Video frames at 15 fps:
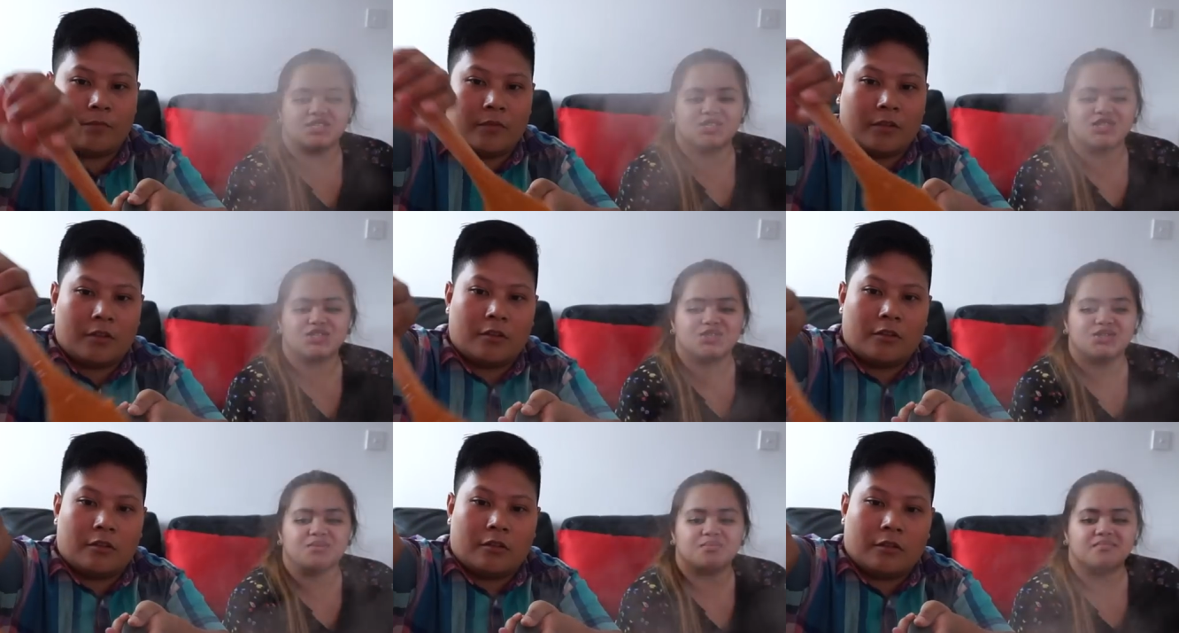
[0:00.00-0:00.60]

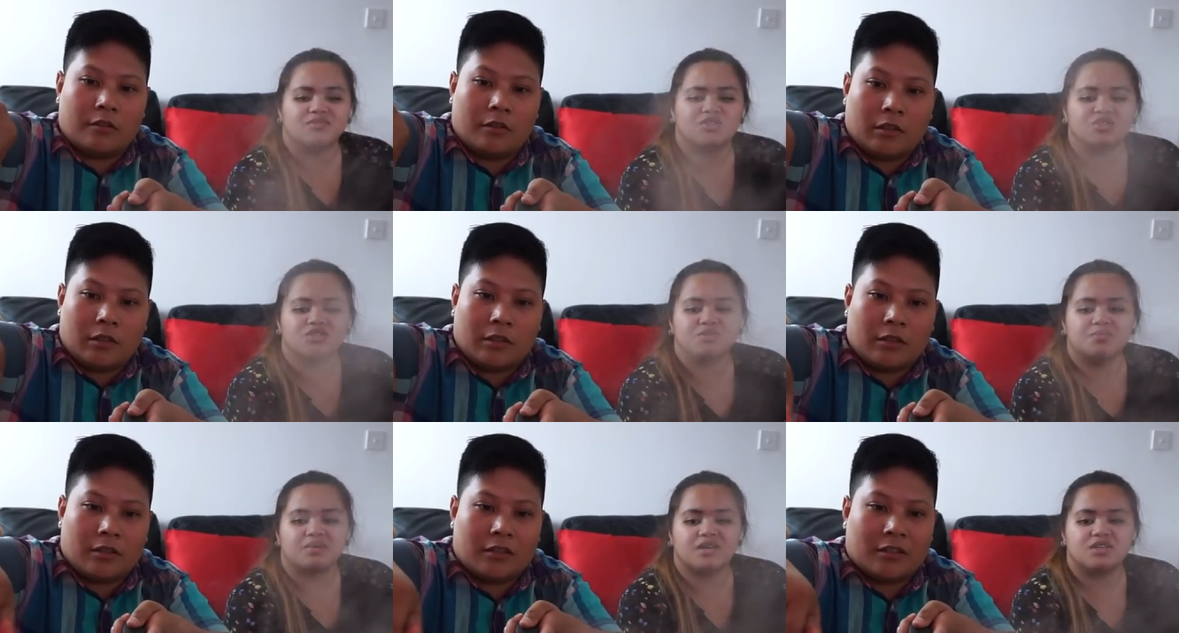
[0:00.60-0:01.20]
Speaker 1: just to
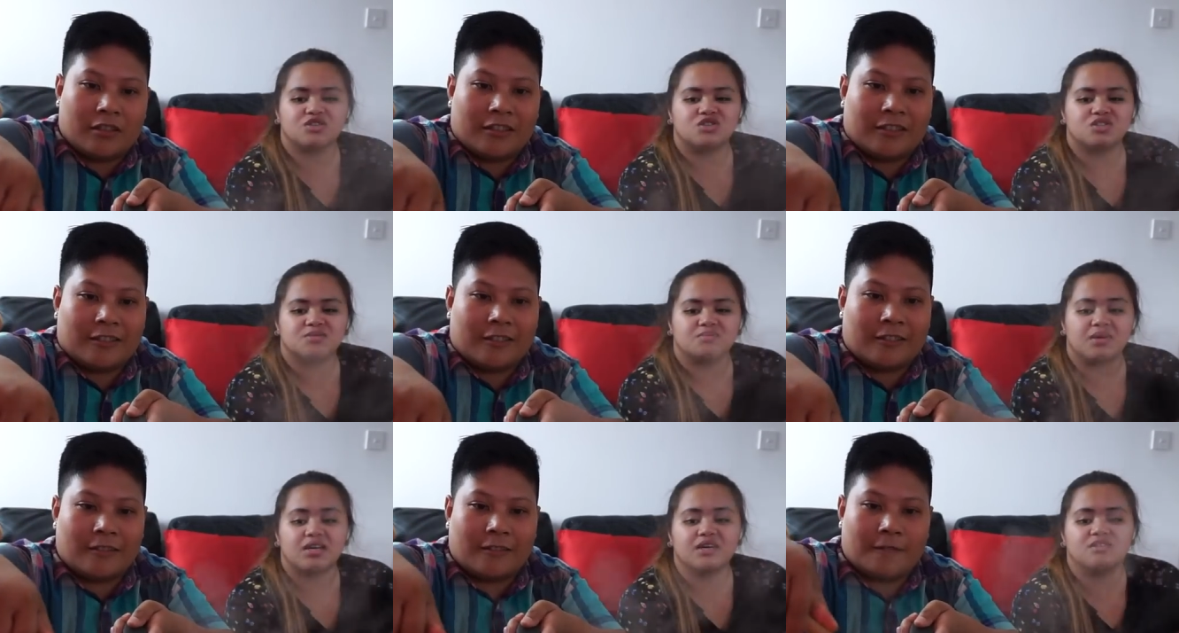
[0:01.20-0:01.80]
just make
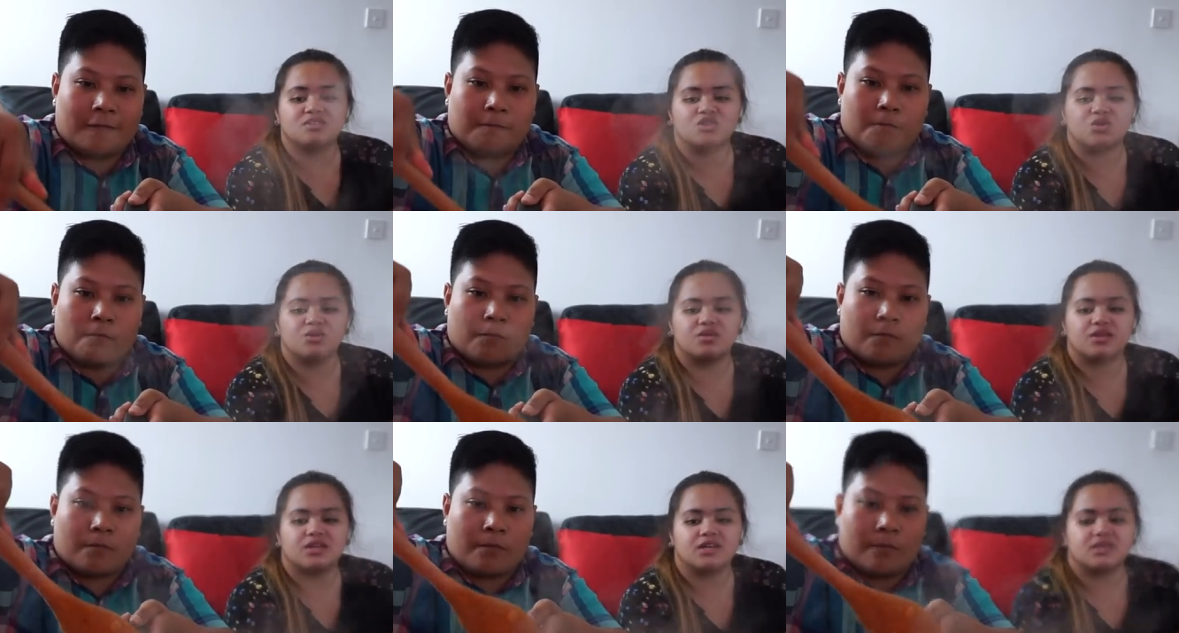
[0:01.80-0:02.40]
making
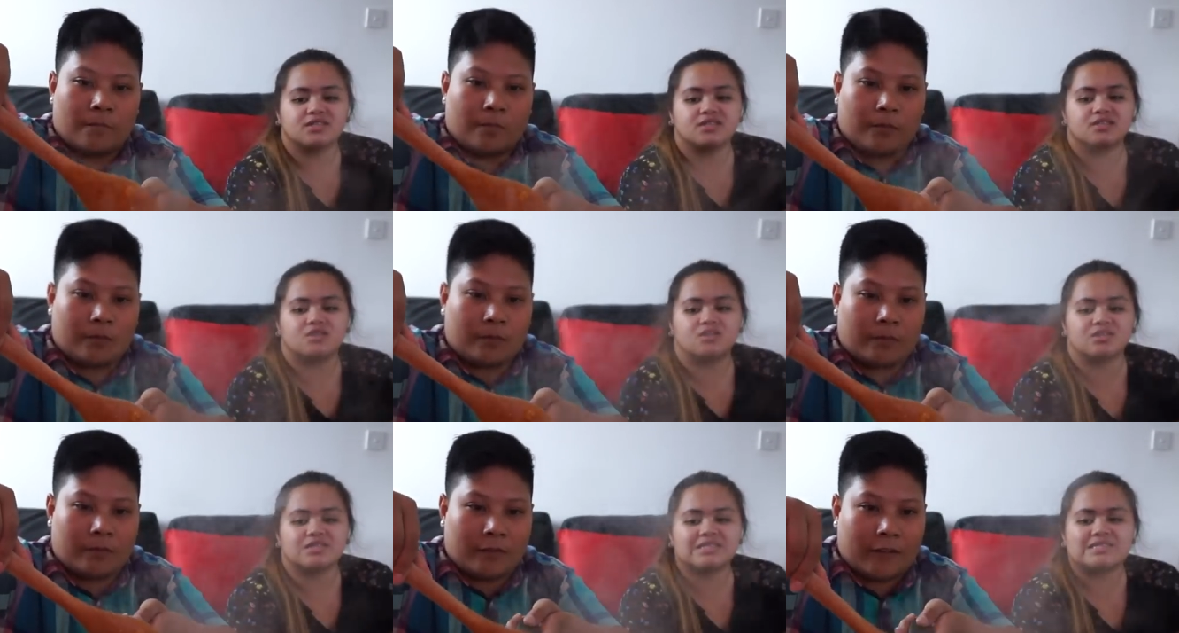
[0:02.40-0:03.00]
sure that it's
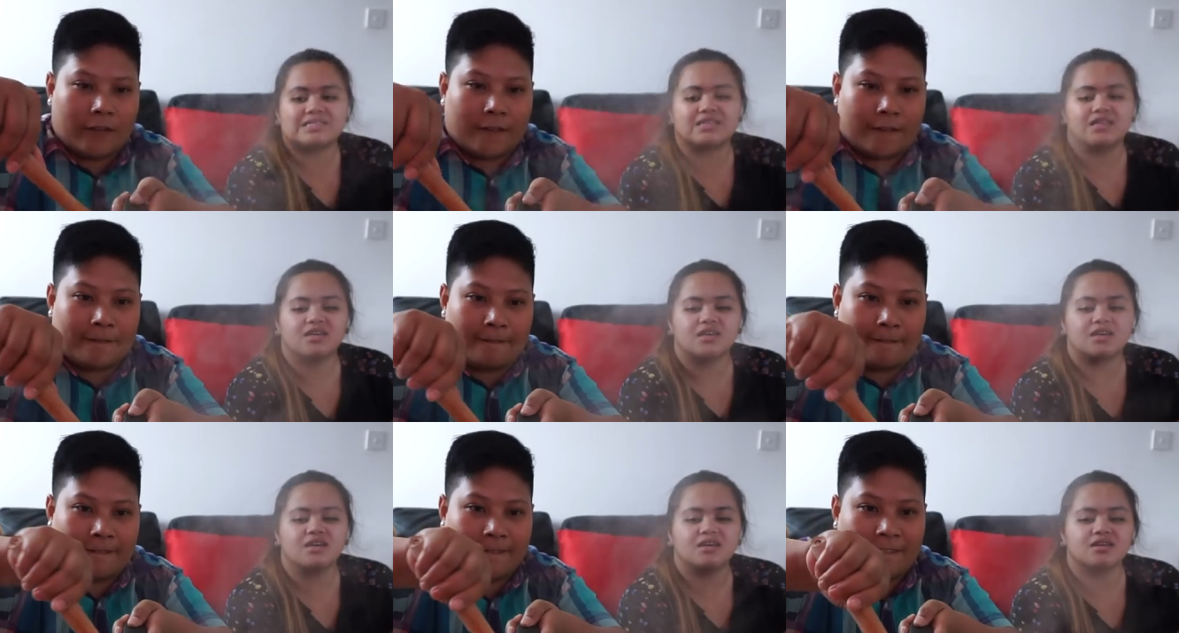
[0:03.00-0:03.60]
not
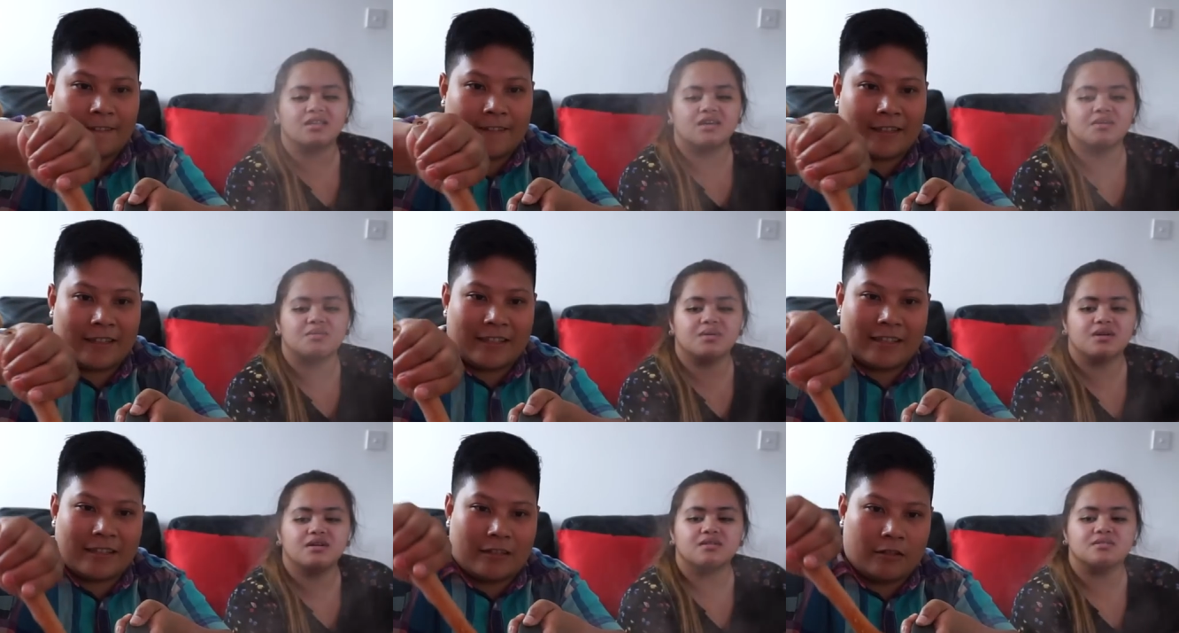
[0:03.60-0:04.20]
sticking that
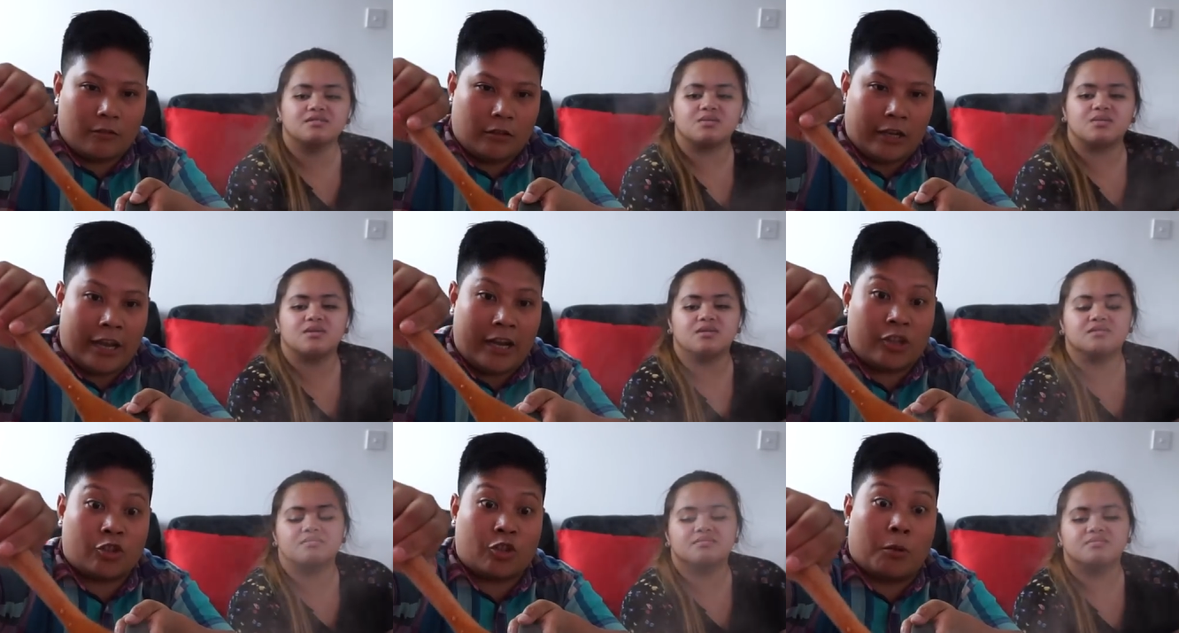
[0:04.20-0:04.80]
well.
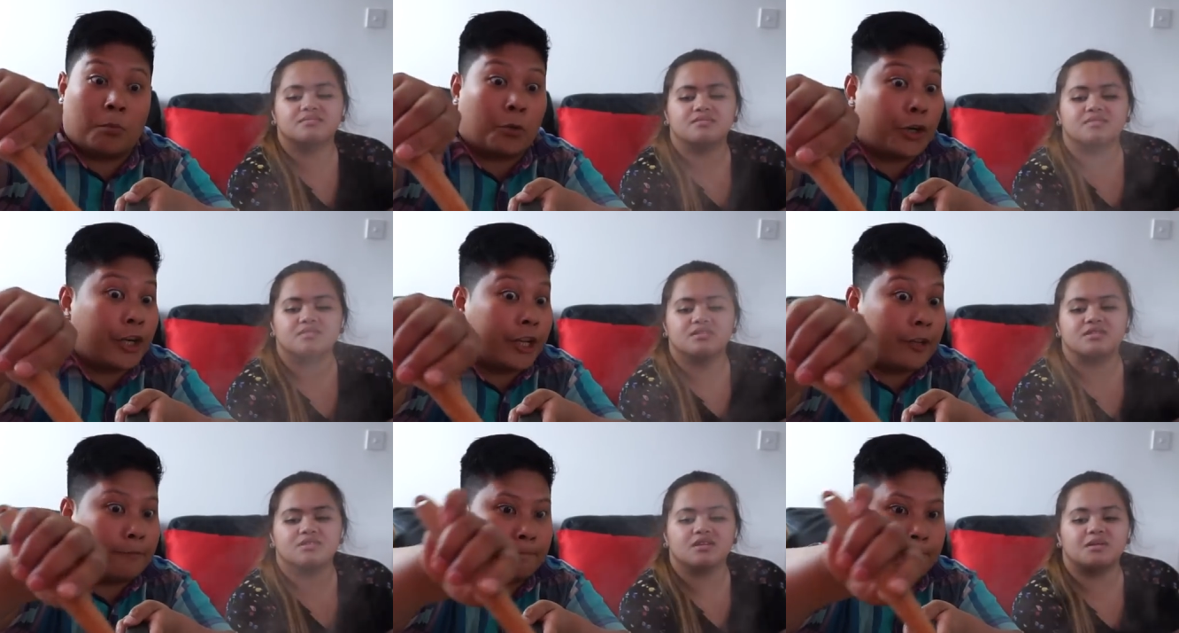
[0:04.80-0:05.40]
And it's not
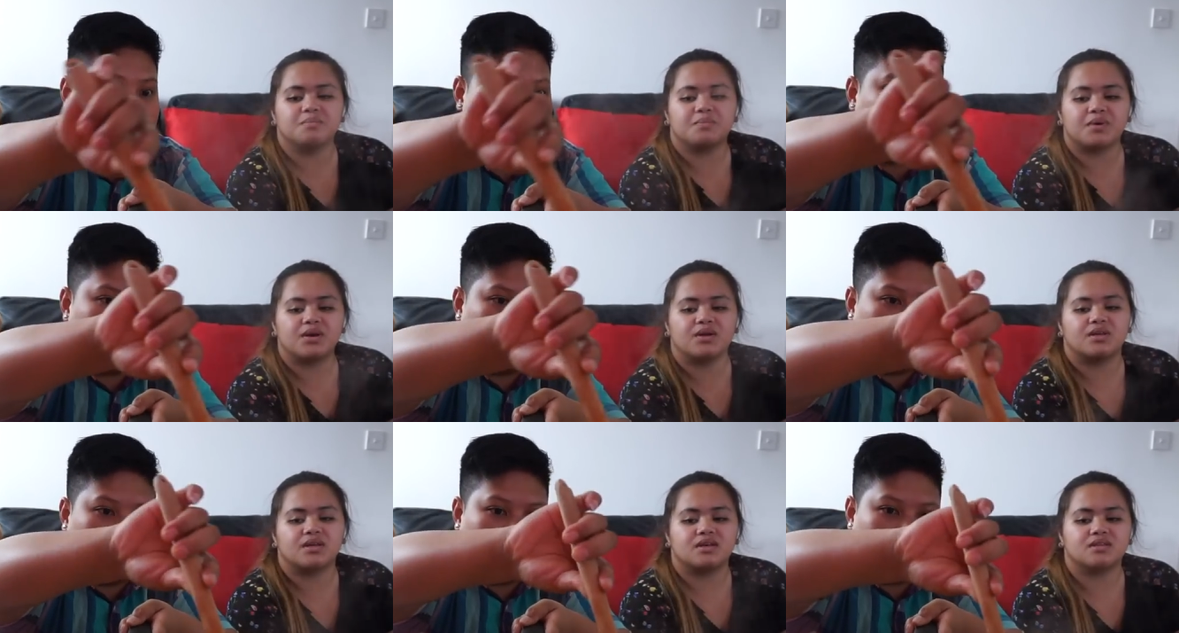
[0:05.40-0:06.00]
burning. It's not
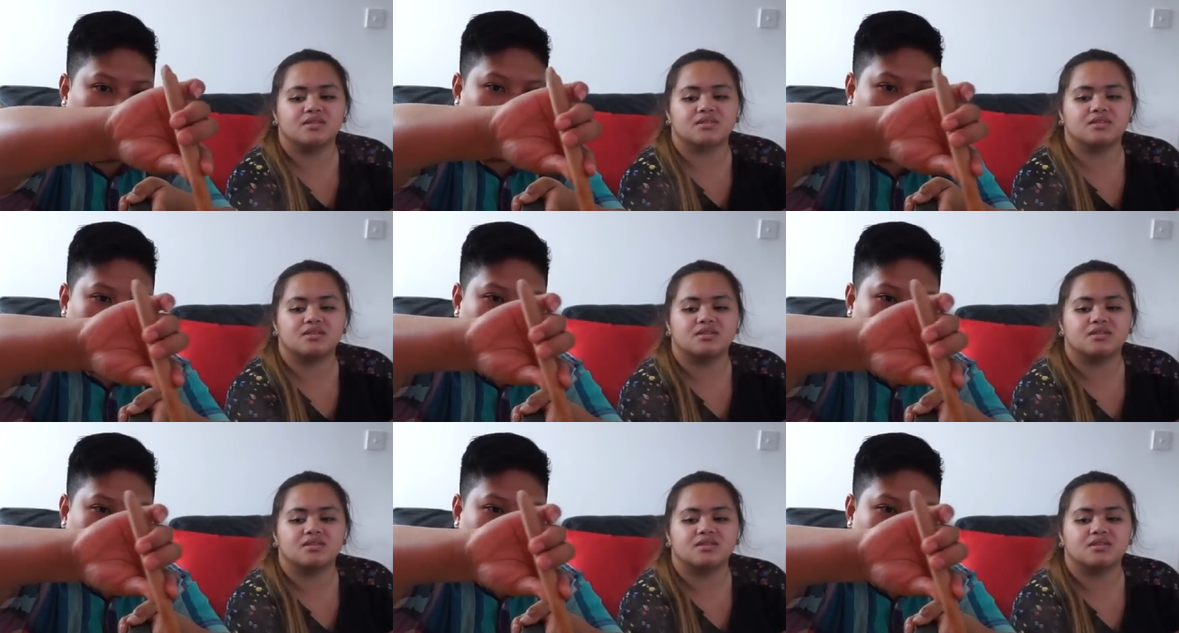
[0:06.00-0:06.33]
burning.